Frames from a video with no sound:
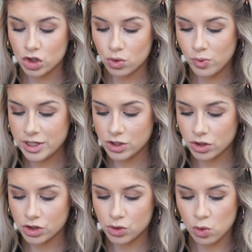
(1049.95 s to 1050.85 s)

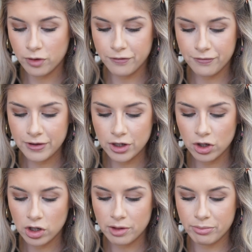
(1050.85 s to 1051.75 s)
tweezers or
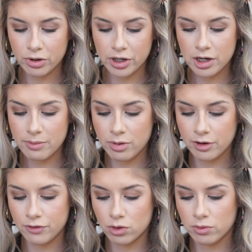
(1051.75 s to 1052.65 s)
finger and put it
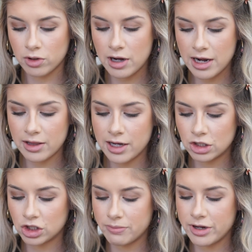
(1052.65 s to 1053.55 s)
above your real
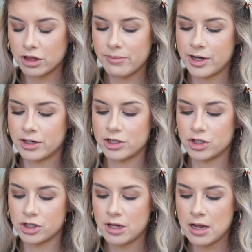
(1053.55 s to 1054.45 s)
eyelash, so make the
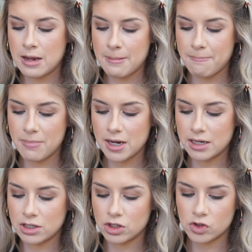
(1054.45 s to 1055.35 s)
magnet
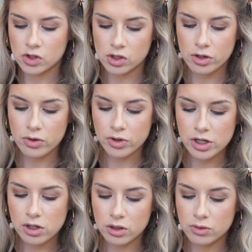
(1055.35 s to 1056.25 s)
band
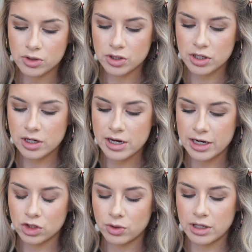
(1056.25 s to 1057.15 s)
slowly close and
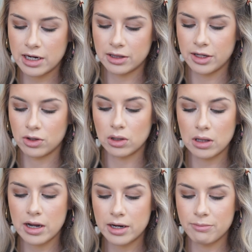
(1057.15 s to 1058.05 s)
connect with eyeliner
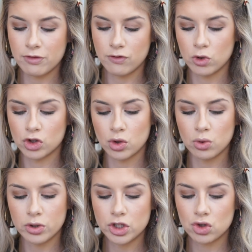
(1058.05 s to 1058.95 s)
line before
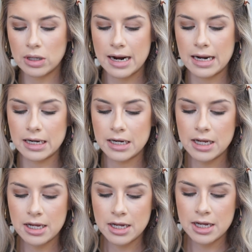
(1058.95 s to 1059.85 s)
totally
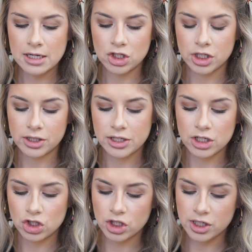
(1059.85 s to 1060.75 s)
dried. Gently
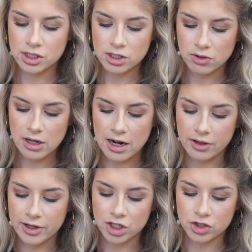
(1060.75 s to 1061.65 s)
adjust till the
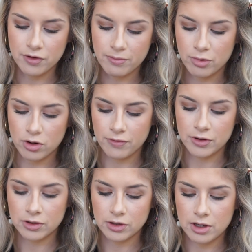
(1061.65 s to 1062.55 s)
eyelash
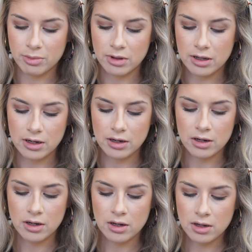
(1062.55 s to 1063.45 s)
perfectly applied.